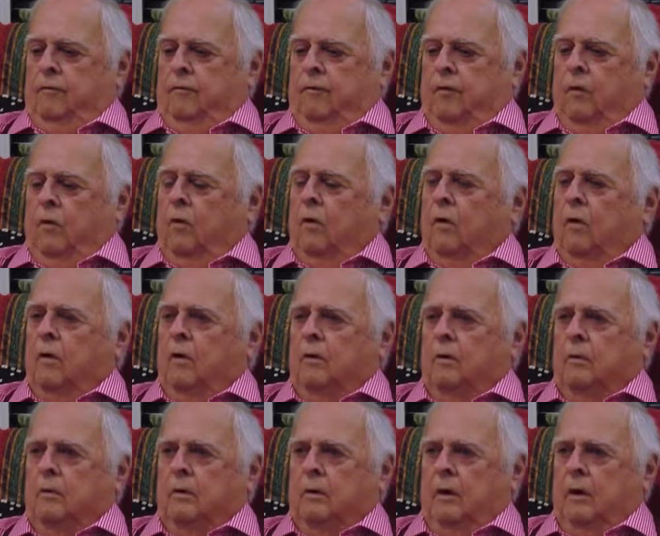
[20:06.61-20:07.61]
for
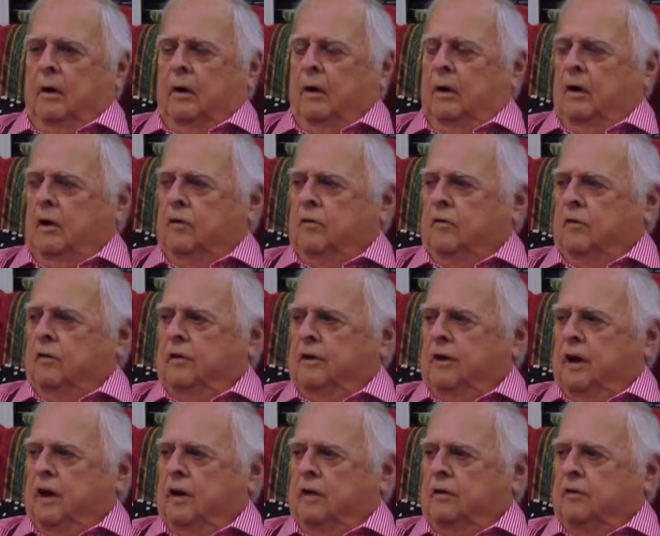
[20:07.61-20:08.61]

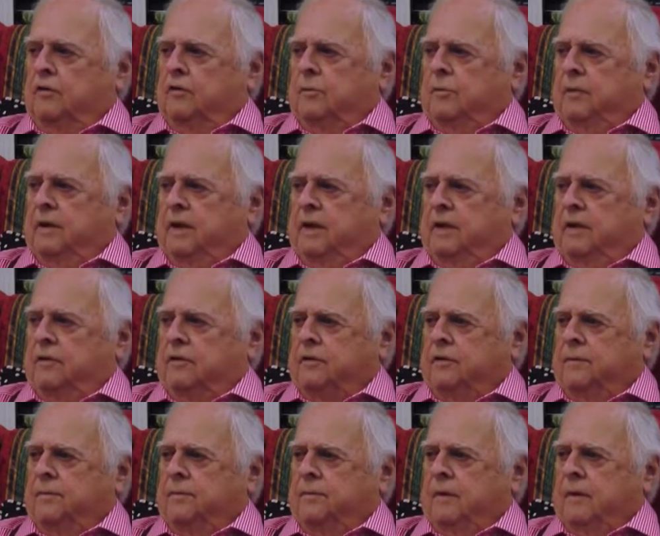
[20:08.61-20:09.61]
$100 a piece.
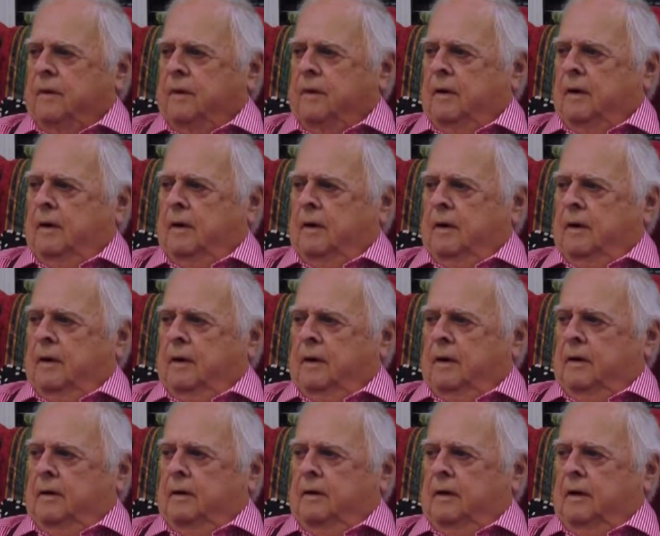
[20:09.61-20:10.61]

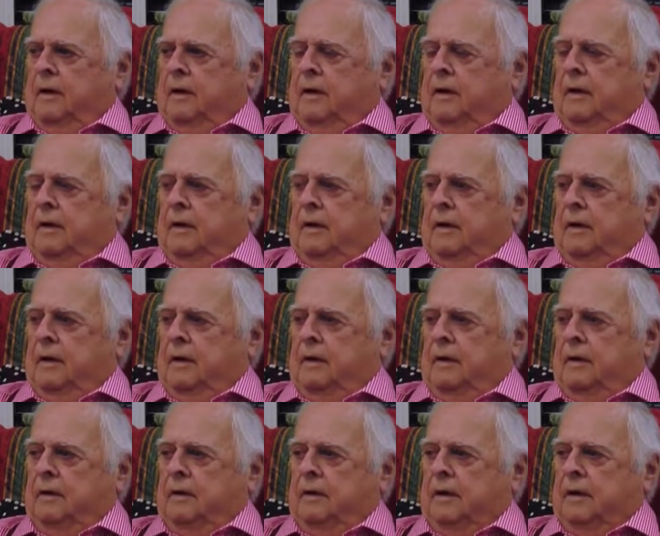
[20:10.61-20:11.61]
Now,
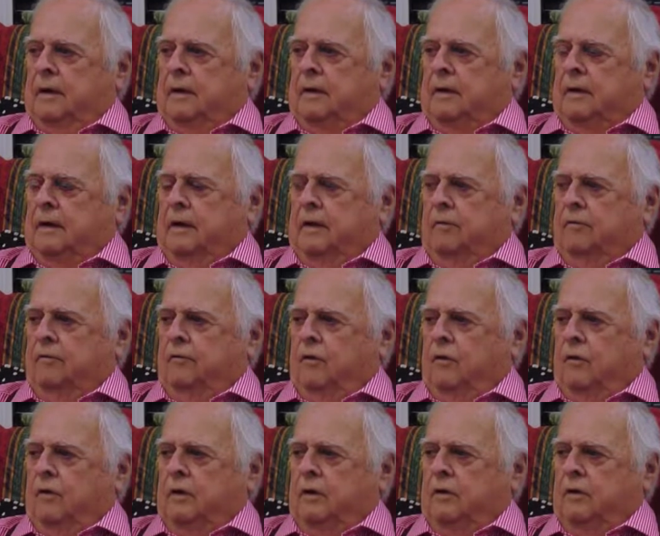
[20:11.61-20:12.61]
in
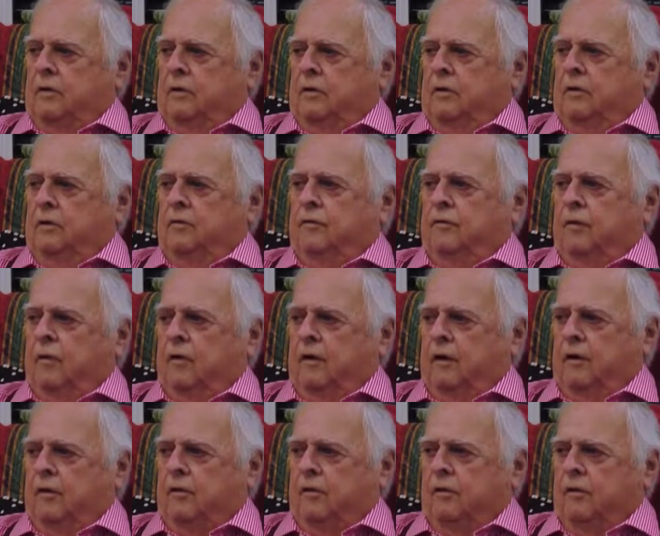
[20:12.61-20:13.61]
1942,
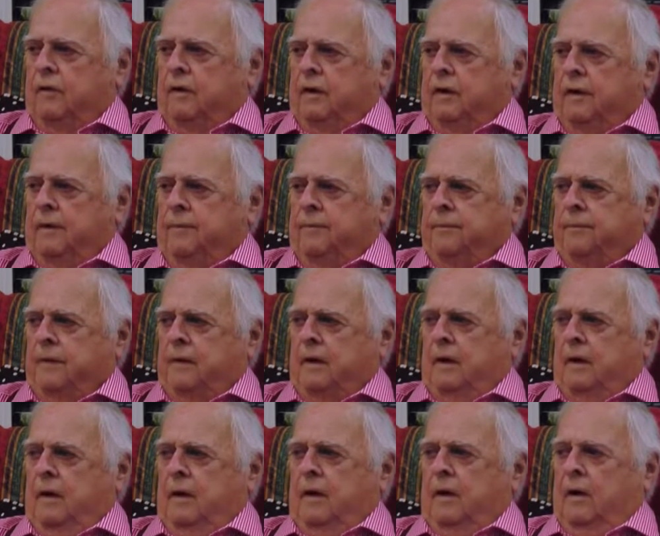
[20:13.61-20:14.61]
43,
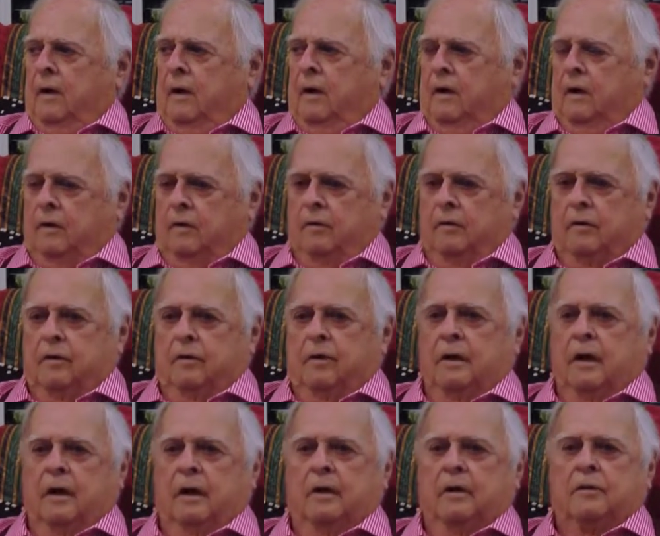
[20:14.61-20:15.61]
$100
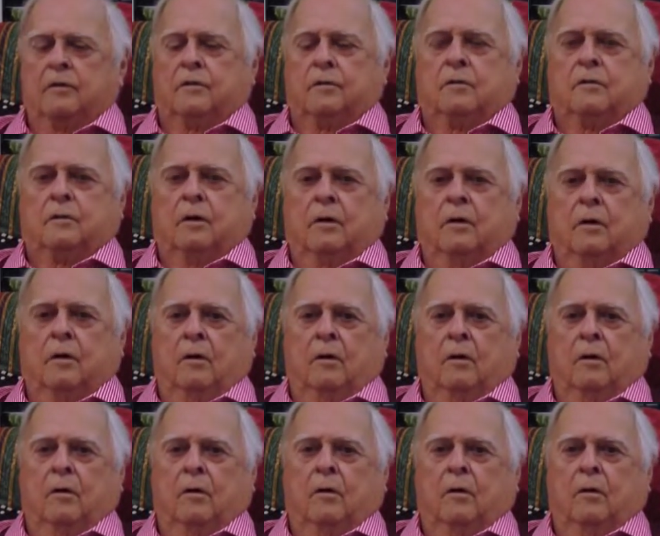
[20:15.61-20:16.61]
was a
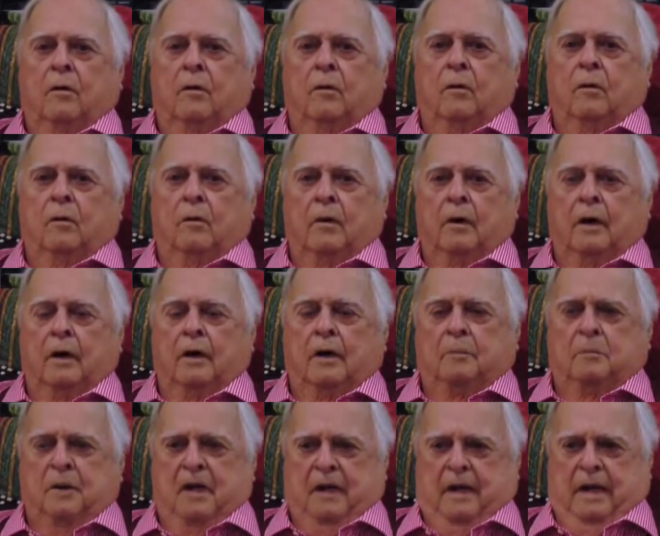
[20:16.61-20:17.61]
whole lot
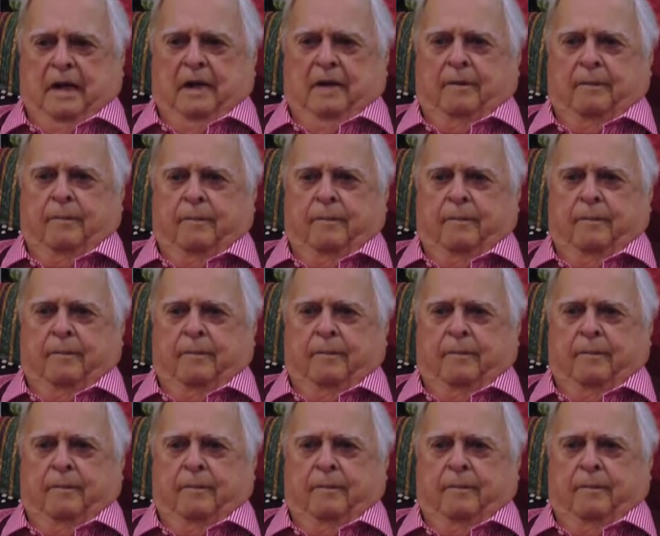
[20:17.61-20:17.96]
of money.